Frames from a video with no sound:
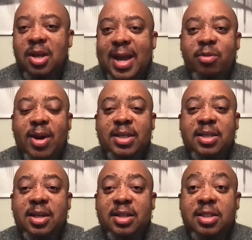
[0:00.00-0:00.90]

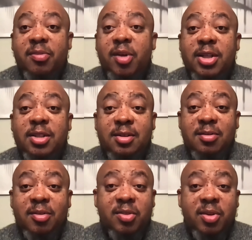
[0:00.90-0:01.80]
Handwriting are different
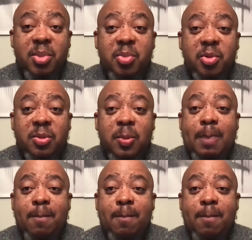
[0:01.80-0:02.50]
for different people.